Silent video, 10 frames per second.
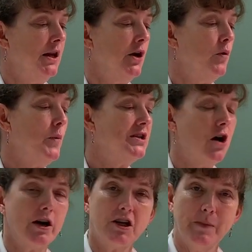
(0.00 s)
When we
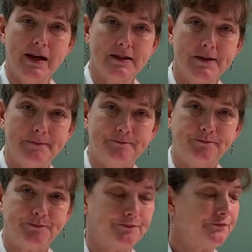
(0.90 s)
document
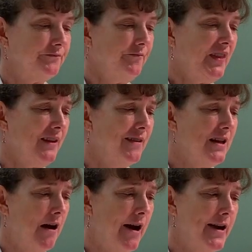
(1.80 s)
the
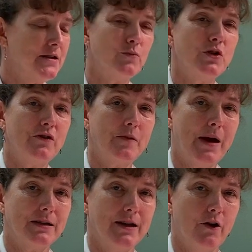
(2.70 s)
eyes, when you think
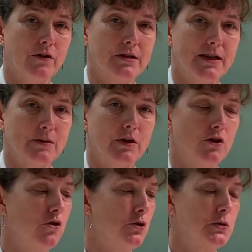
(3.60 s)
back to health assessment,
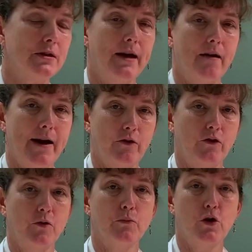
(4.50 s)
you use that
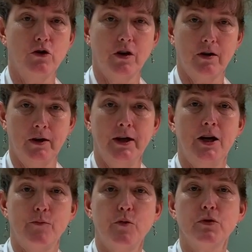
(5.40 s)
acronym PERLA,
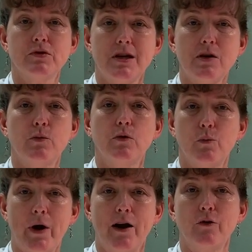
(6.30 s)
Pupils Equal,
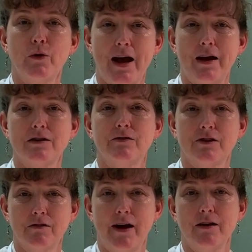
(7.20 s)
Round, Reactive to
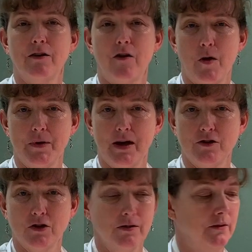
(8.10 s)
Light and
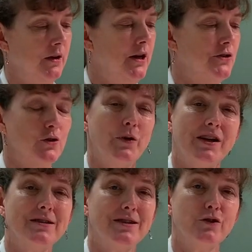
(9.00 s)
Accommodation. So we
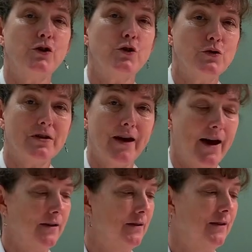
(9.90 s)
can still use
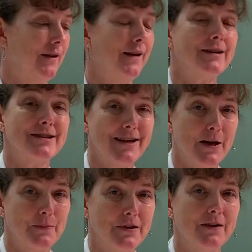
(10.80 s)
that, except